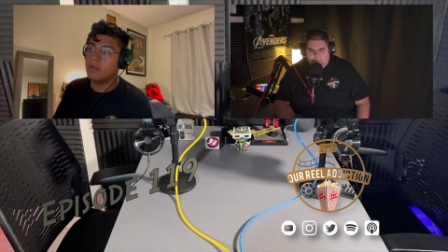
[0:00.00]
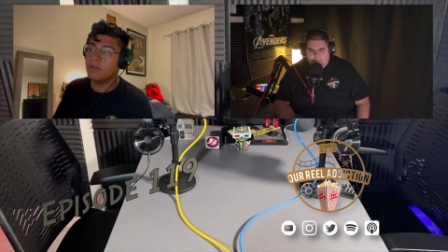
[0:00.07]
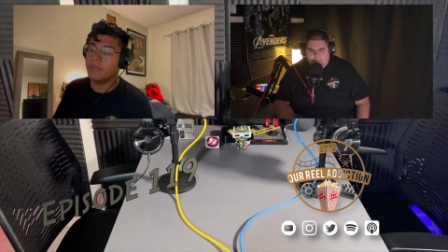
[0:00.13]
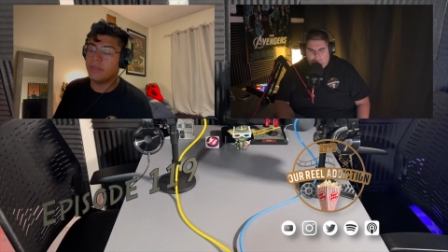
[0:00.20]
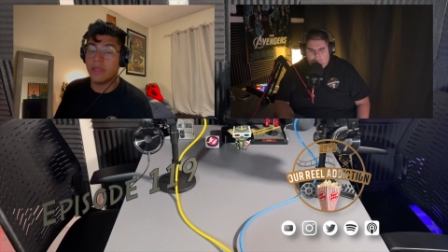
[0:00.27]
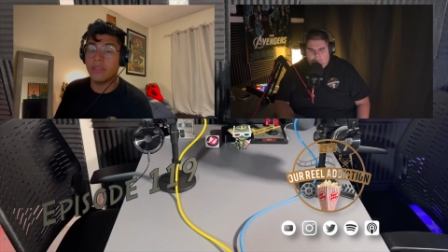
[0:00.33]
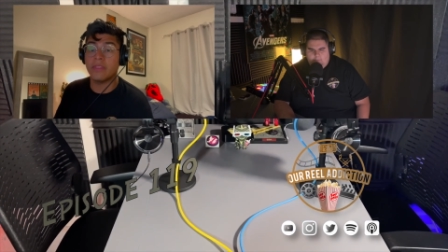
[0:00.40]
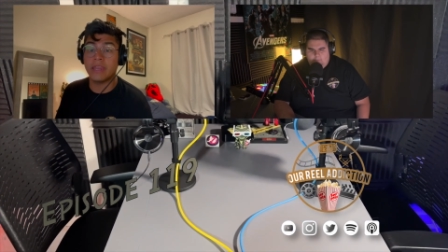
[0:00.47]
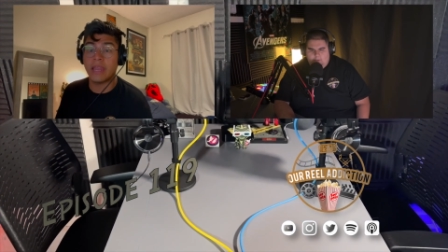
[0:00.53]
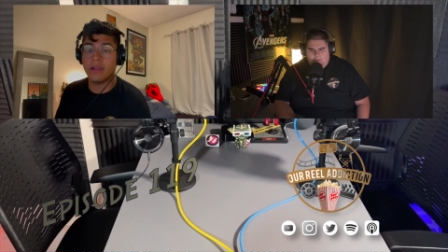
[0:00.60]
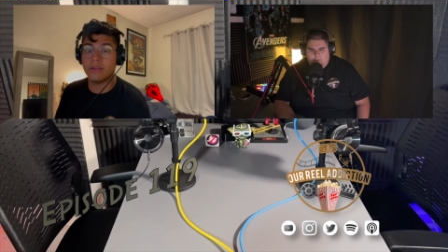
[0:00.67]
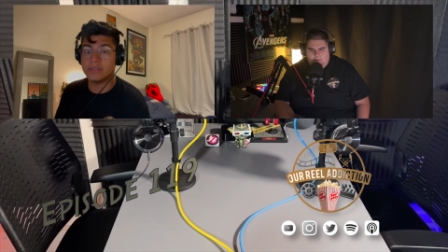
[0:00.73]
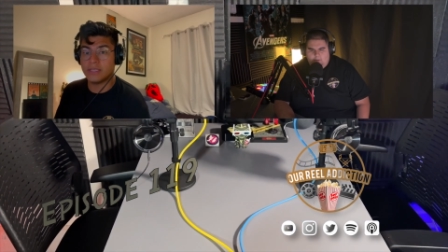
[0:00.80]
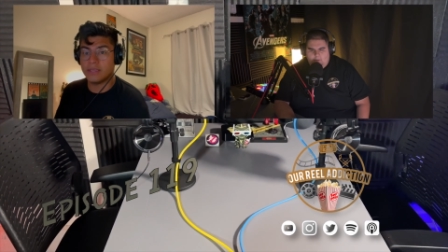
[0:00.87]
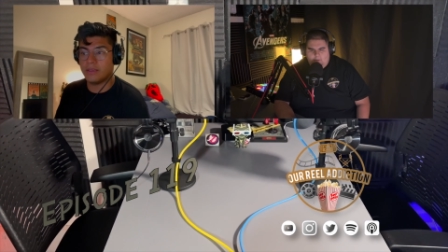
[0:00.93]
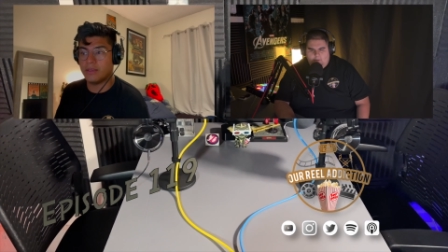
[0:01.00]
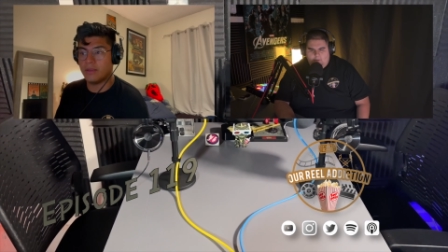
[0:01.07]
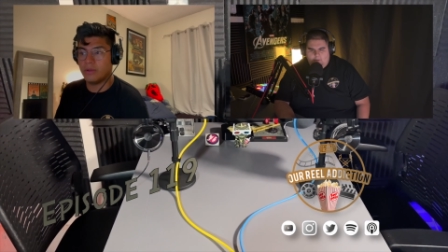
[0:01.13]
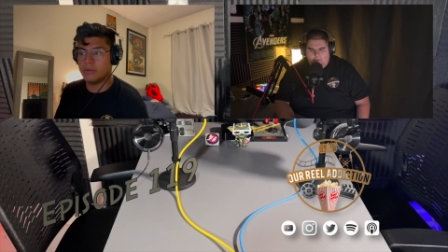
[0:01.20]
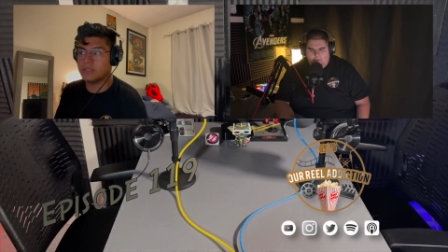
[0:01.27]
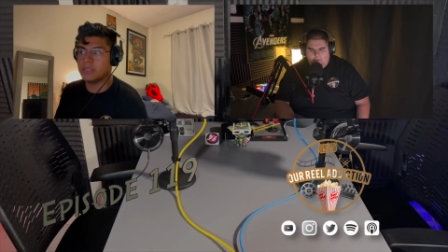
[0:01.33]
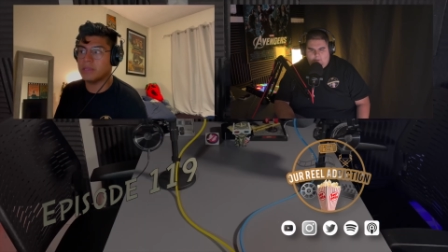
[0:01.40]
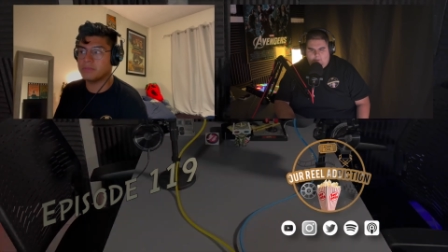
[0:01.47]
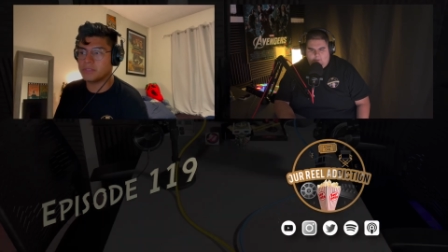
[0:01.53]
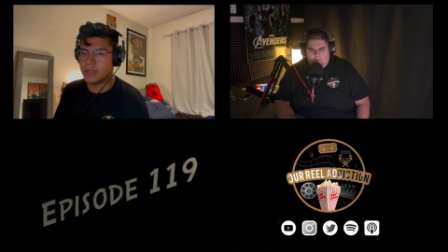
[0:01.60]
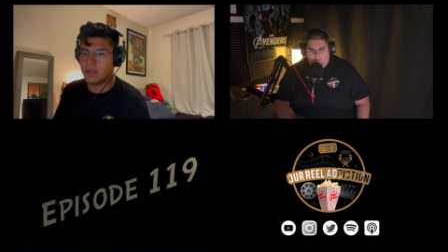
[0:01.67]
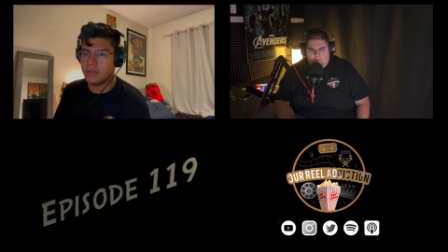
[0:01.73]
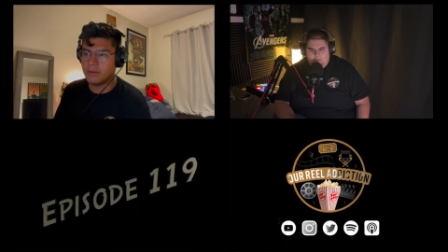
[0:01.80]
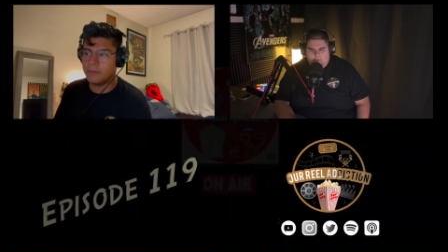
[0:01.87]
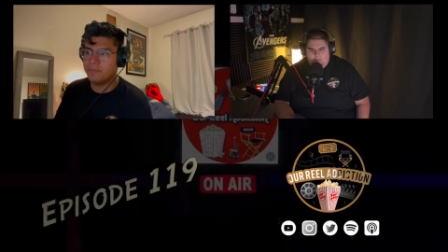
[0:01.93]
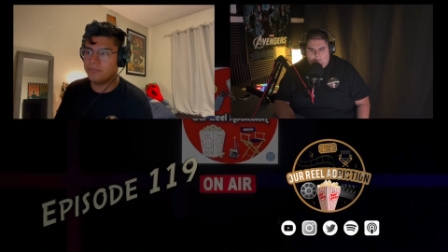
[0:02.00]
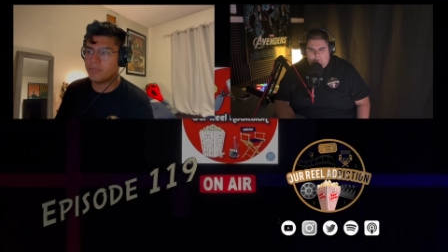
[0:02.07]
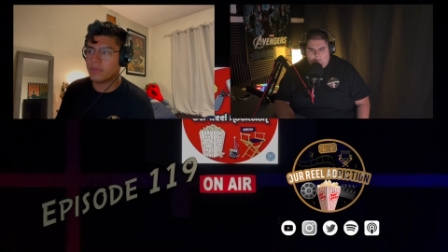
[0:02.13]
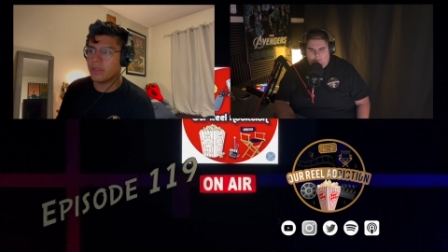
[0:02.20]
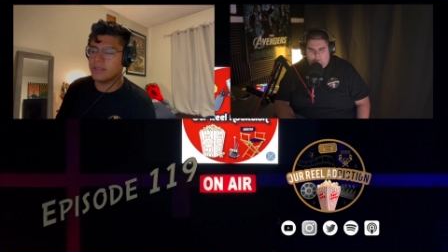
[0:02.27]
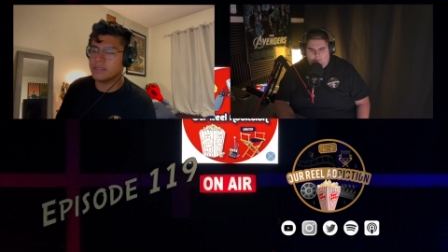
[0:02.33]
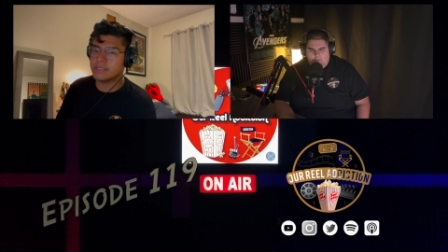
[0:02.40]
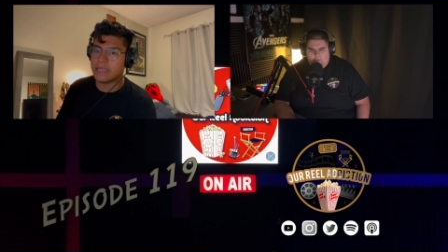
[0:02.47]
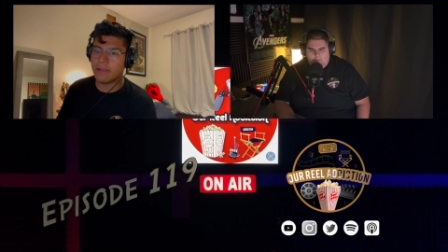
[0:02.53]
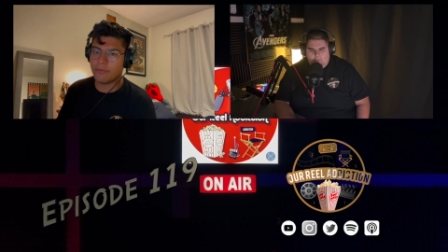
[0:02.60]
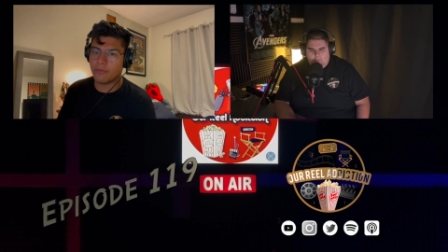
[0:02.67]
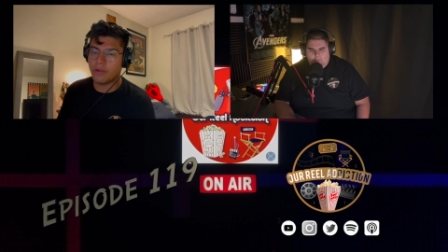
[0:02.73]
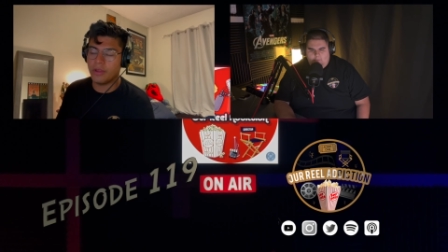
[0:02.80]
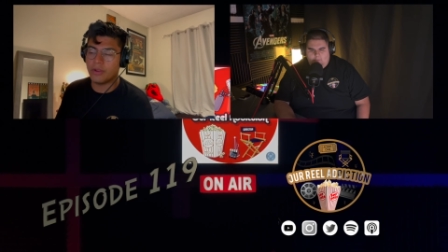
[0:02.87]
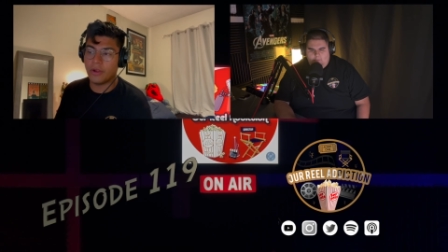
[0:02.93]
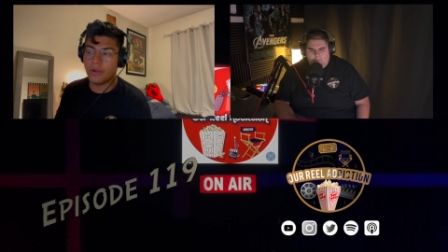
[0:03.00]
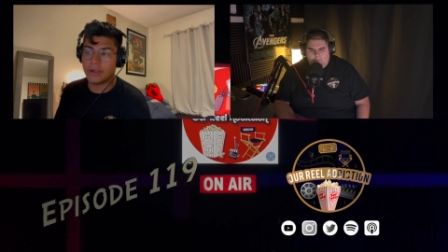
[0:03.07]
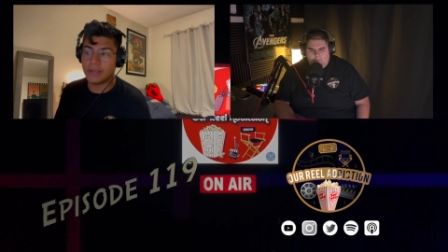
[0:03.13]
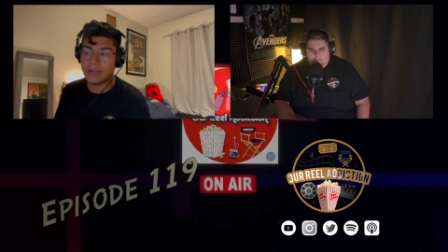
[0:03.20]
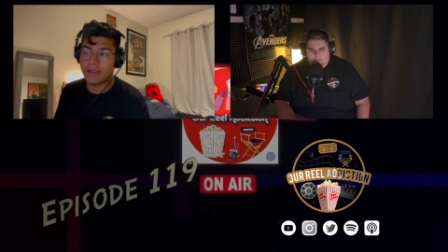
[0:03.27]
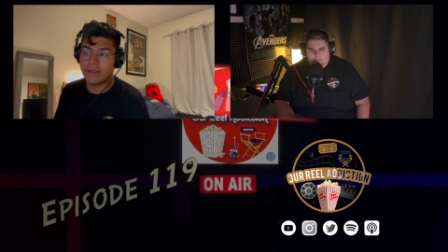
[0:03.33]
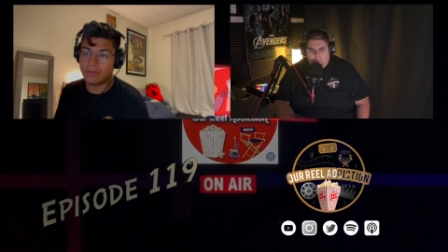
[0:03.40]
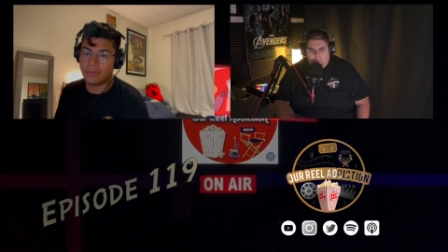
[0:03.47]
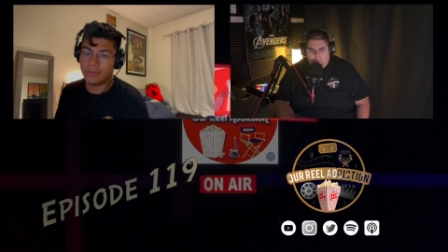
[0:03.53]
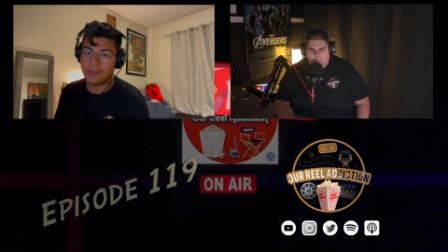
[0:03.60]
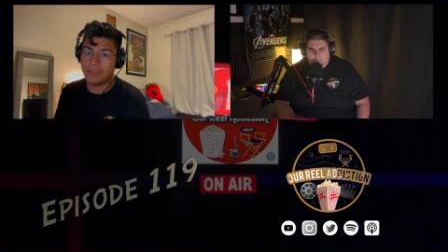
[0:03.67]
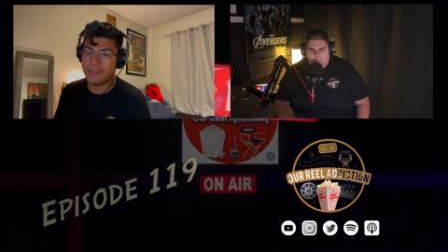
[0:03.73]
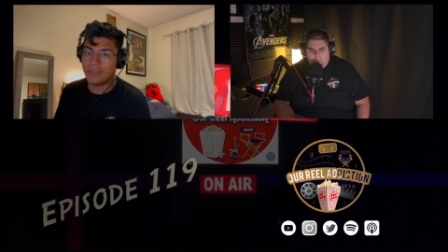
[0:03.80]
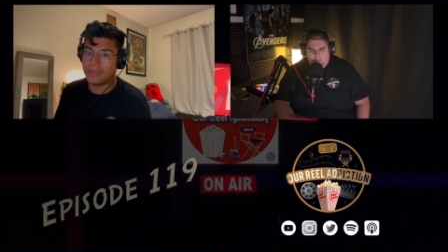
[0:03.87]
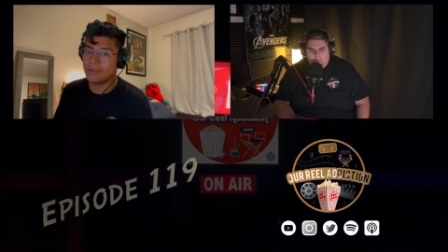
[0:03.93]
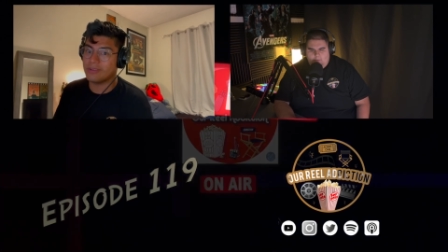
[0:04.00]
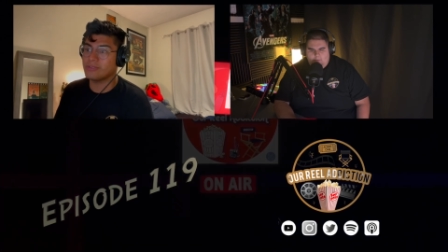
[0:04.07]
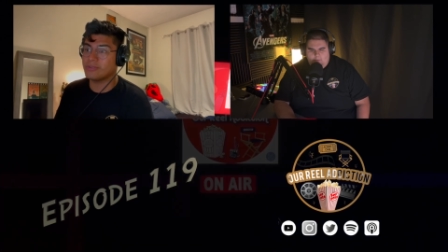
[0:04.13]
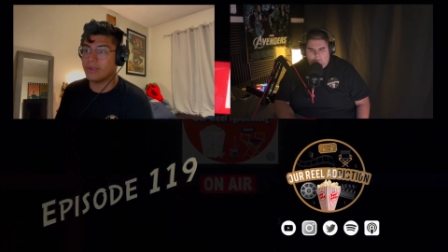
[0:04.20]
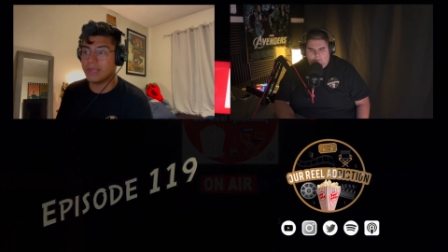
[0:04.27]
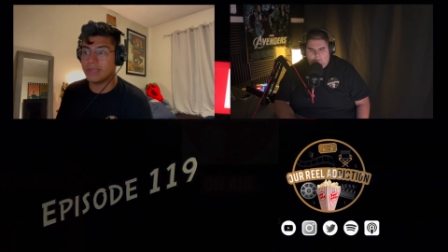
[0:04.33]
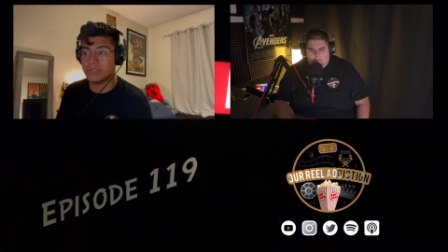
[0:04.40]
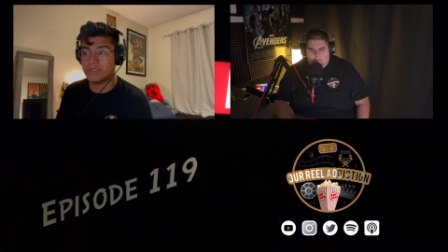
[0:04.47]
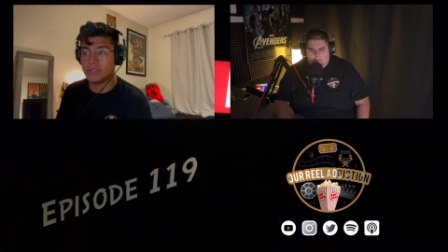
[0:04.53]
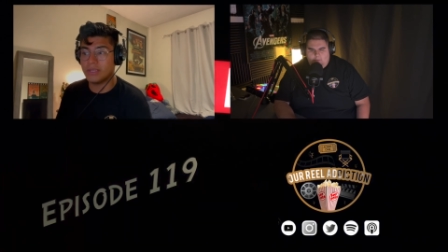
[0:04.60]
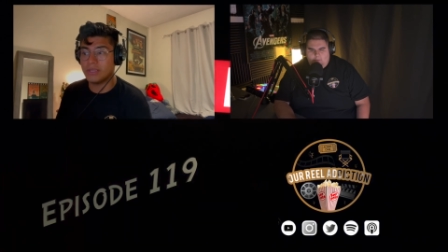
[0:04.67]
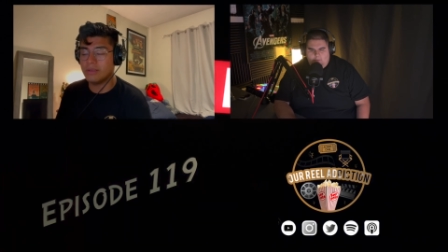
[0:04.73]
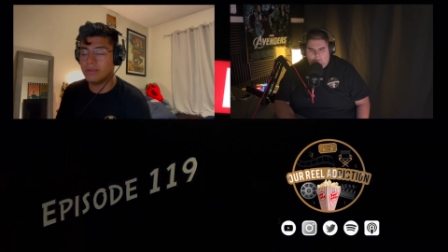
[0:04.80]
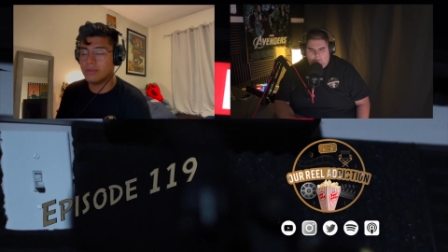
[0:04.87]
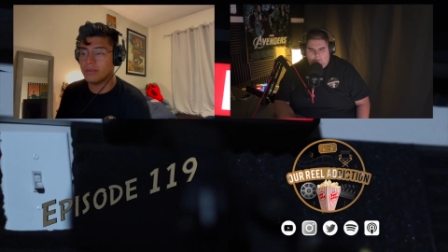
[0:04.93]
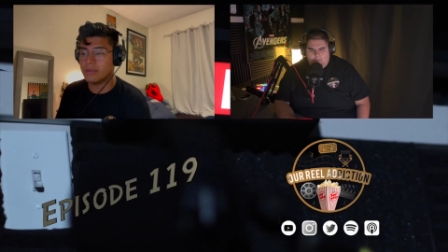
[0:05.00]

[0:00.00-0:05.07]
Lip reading: now CEO James Gunn and Saffron are going to have to rethink their strategy